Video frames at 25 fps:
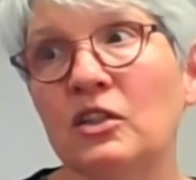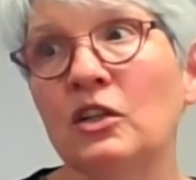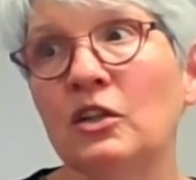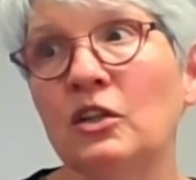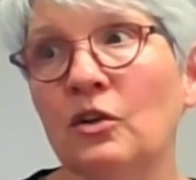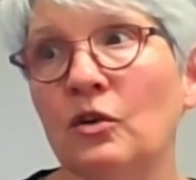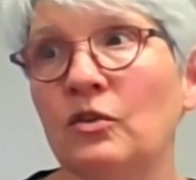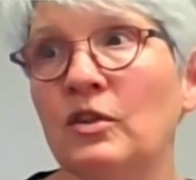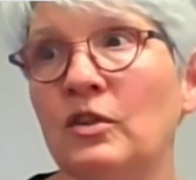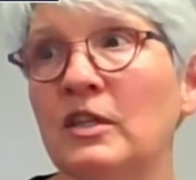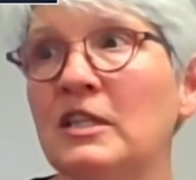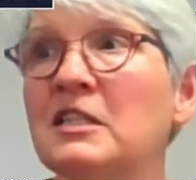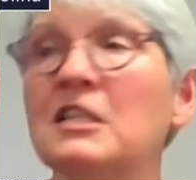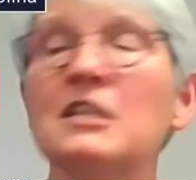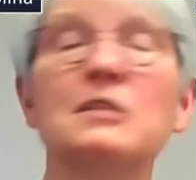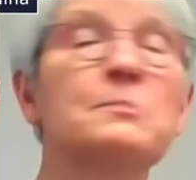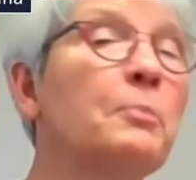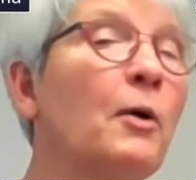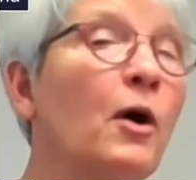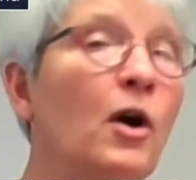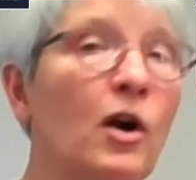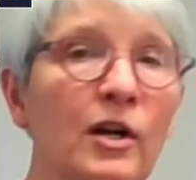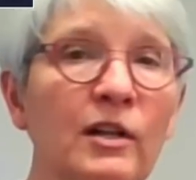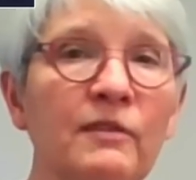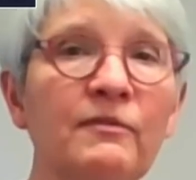you know, this is
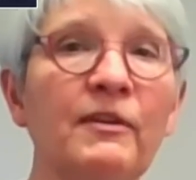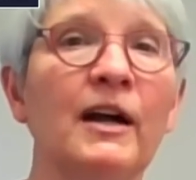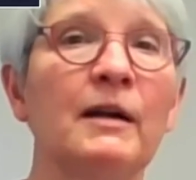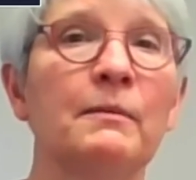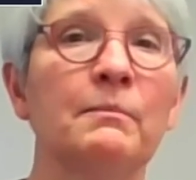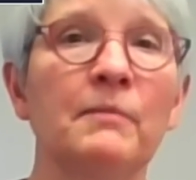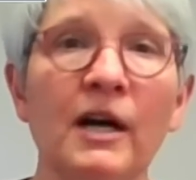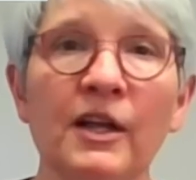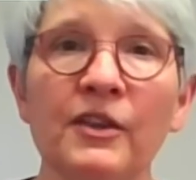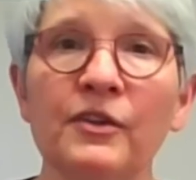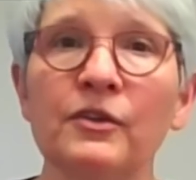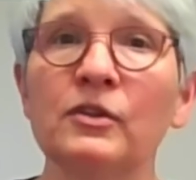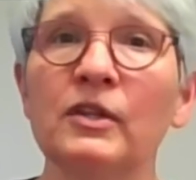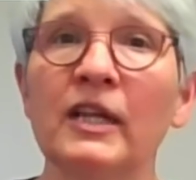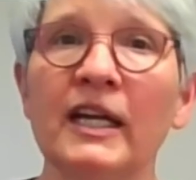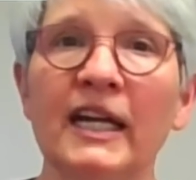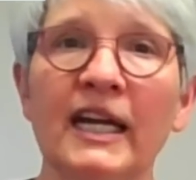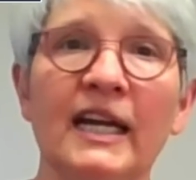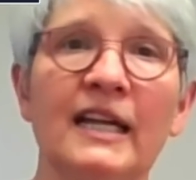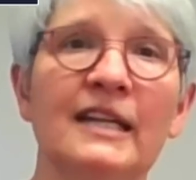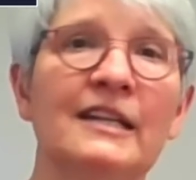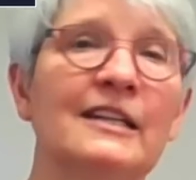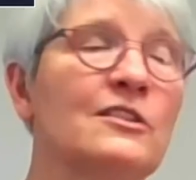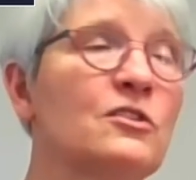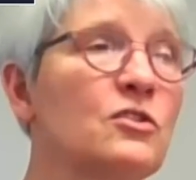part of our
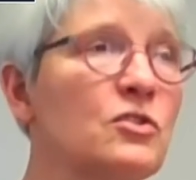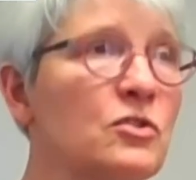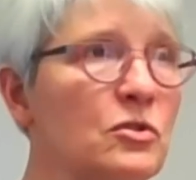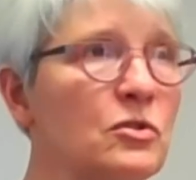motherland and